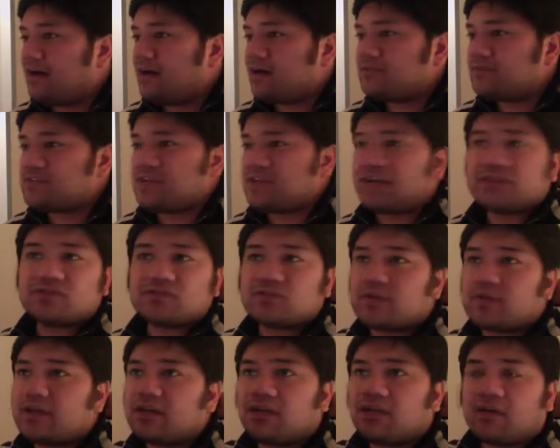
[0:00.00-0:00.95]
take a
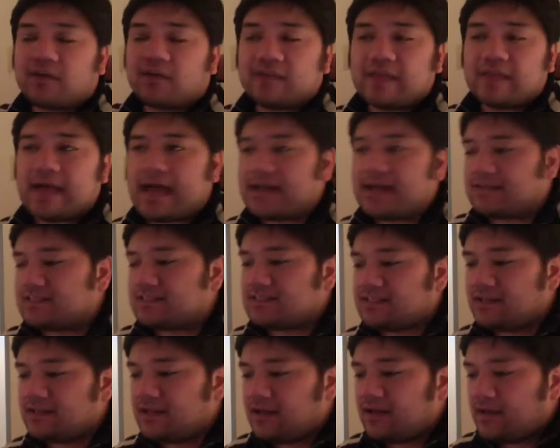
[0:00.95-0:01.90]
swig during
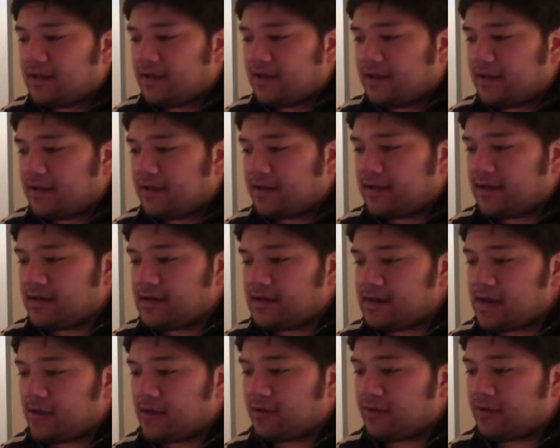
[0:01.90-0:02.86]
that.
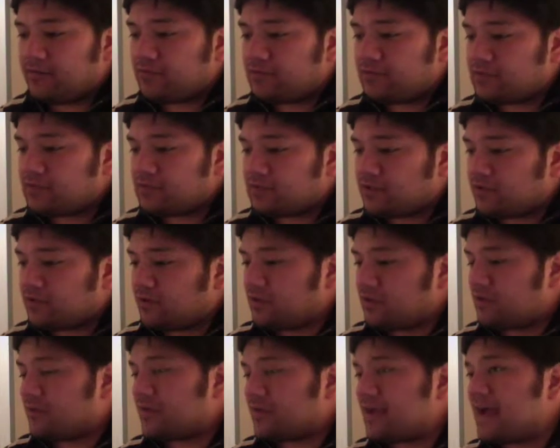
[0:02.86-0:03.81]
However, to go
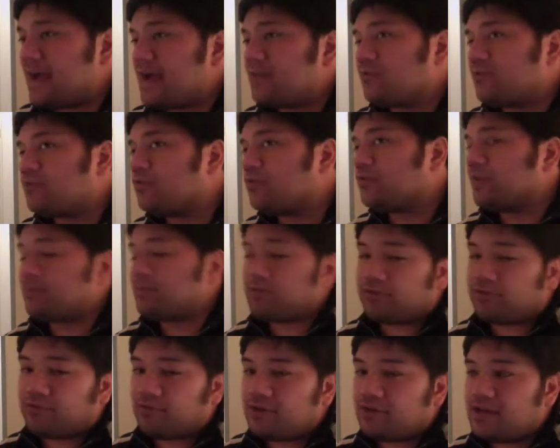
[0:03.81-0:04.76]
along with that, rule number
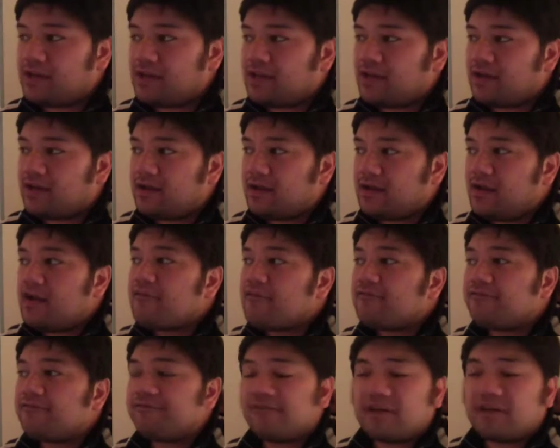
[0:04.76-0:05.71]
three,
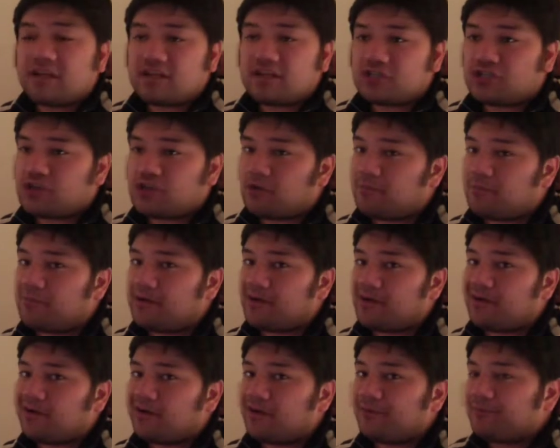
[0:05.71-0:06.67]
finish your
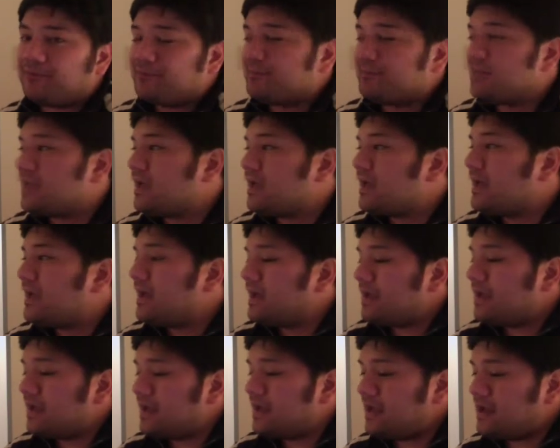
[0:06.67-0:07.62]
beer
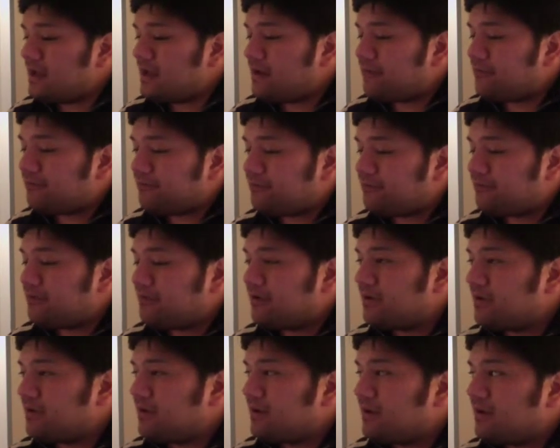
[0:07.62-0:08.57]
if
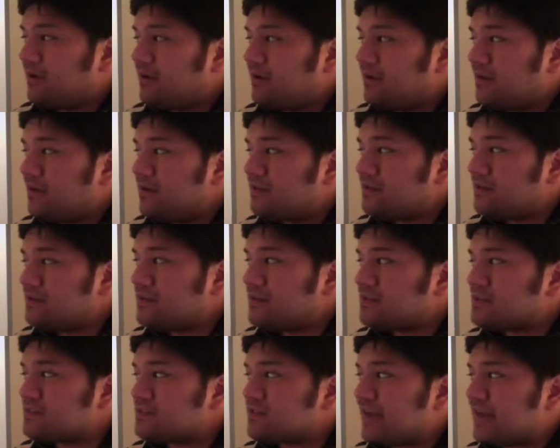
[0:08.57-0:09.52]

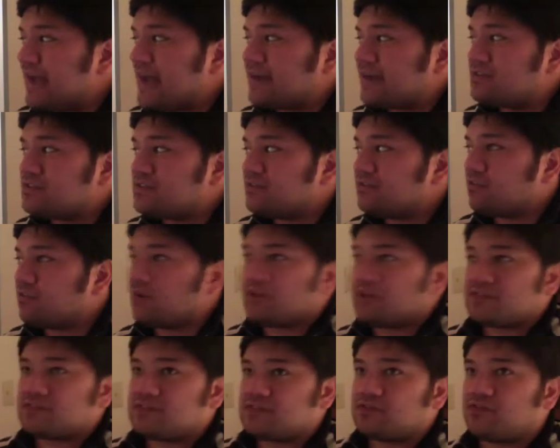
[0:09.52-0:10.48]
this act of
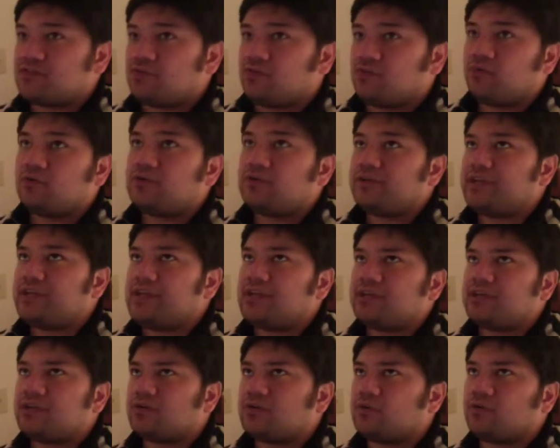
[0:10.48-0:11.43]
wanton
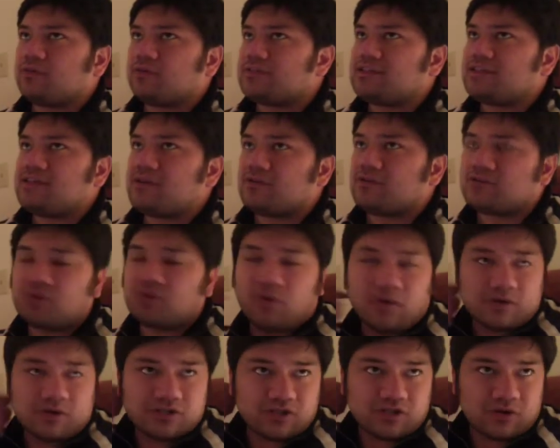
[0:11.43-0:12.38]
cruelty or
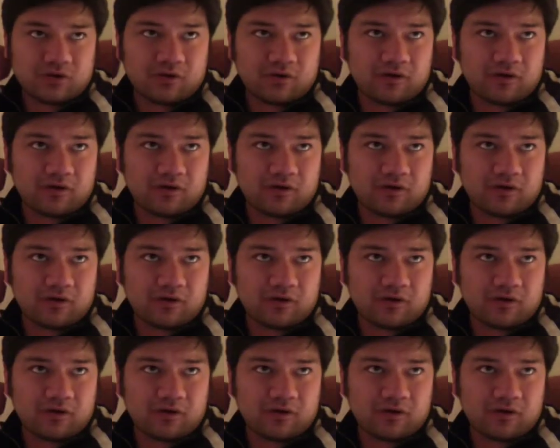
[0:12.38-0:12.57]
torture